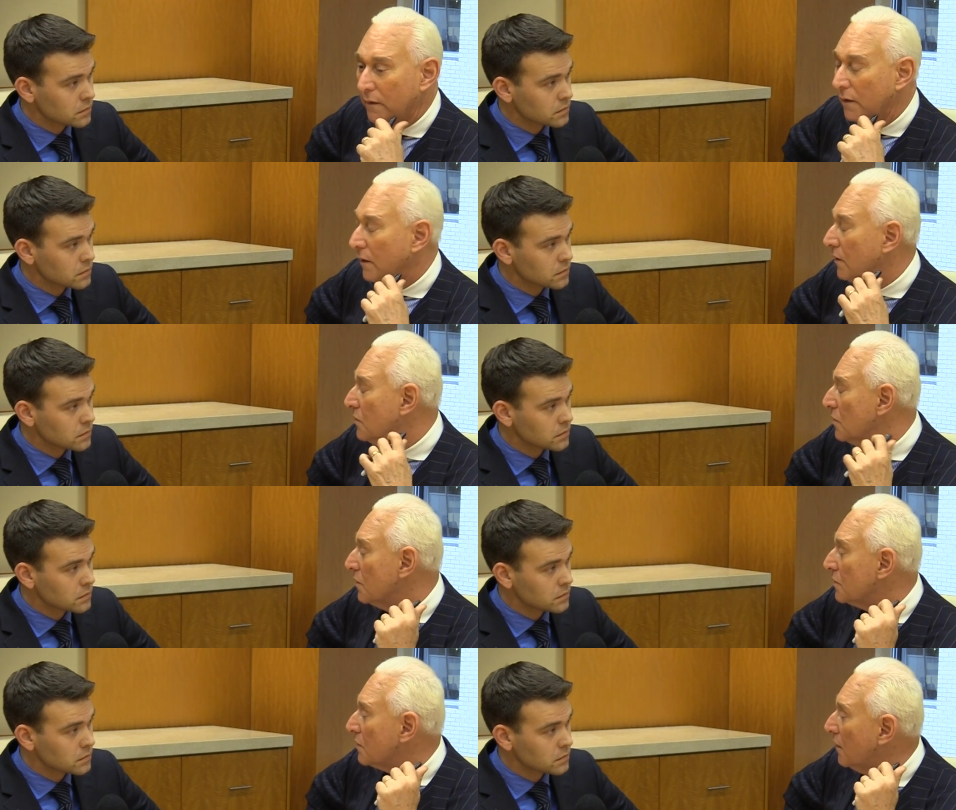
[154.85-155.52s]
Speaker 1: did he
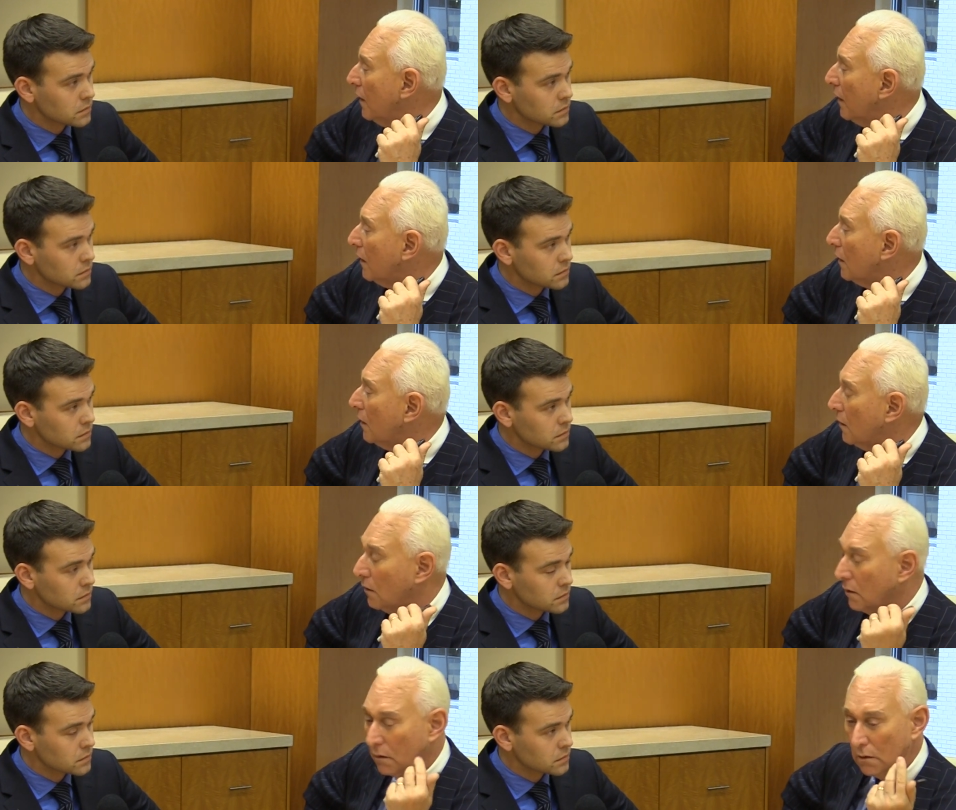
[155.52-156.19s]
just kick
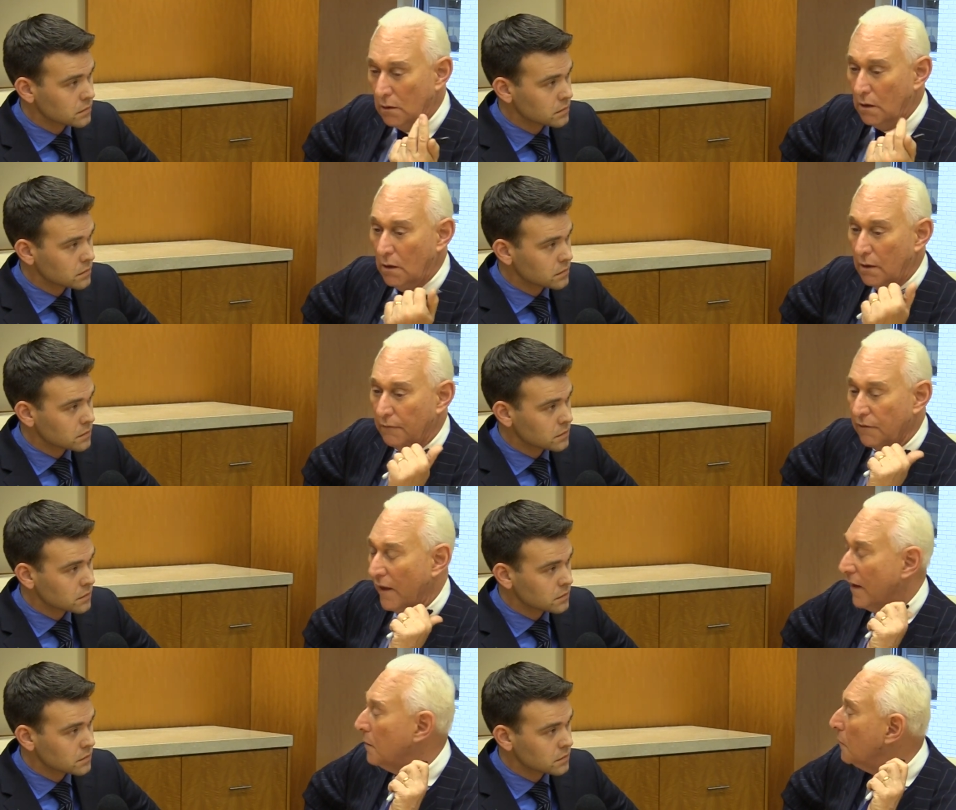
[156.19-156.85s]

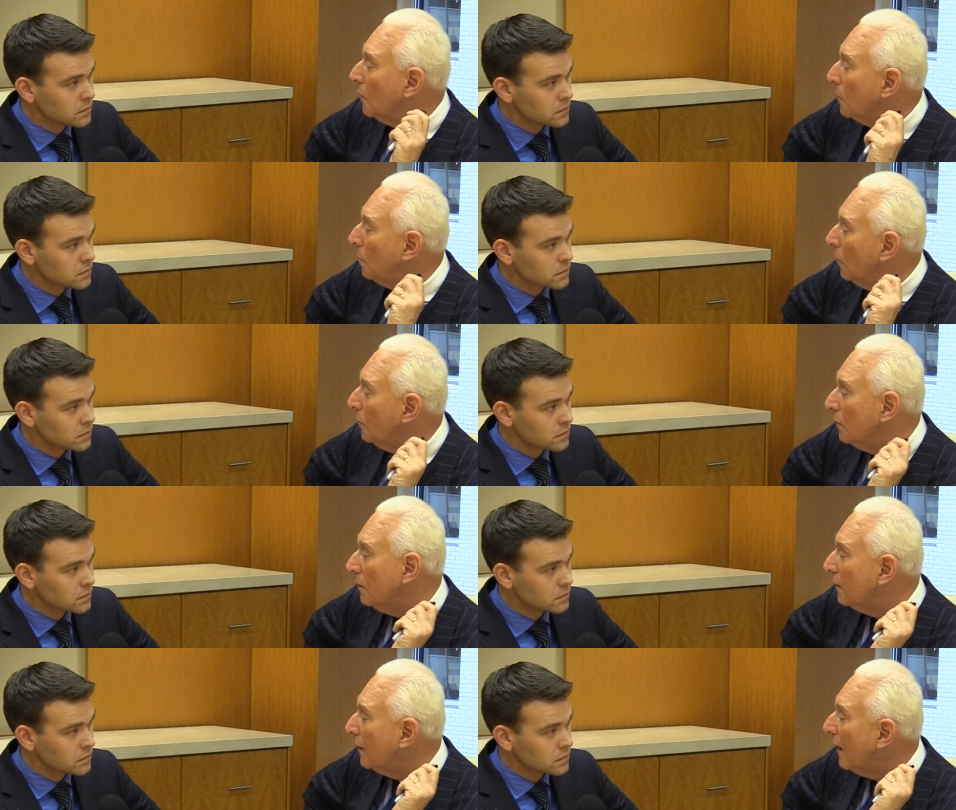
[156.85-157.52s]
Vladimir
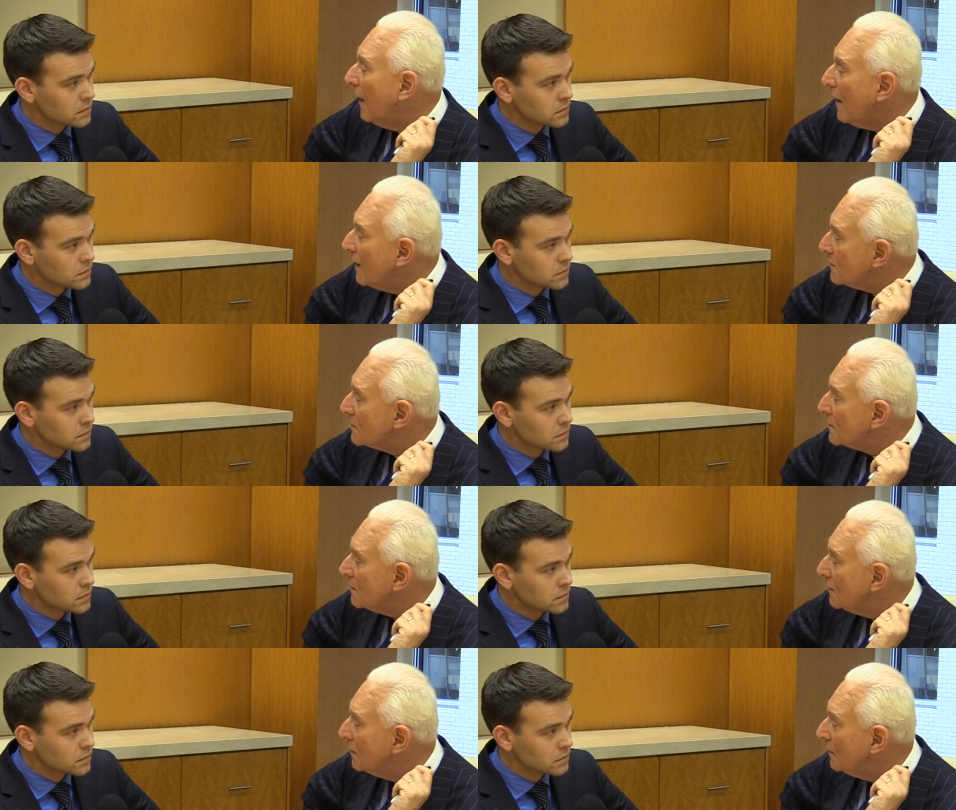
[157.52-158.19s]
Putin in the ass?